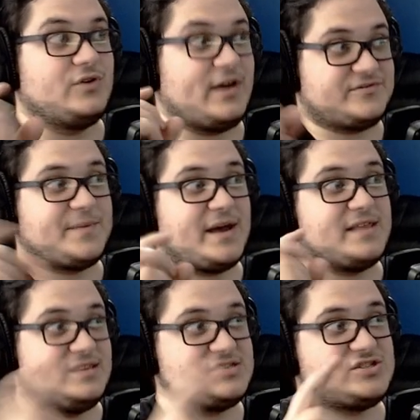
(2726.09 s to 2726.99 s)
you have to buy
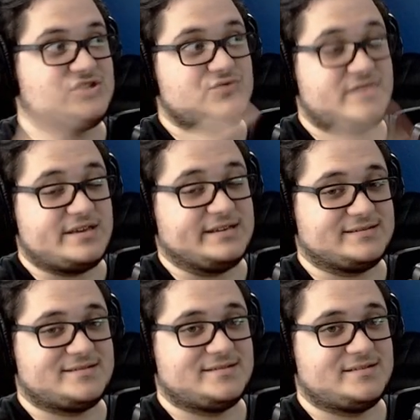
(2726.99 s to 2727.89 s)
these two things